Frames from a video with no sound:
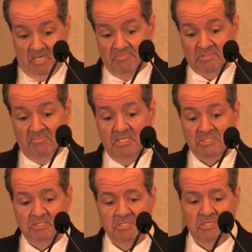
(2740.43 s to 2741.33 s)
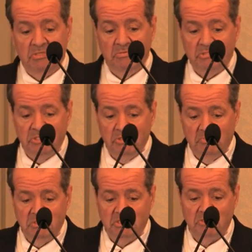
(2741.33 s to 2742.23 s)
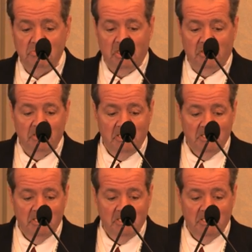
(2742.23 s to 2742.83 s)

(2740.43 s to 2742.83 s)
observations to humans as well.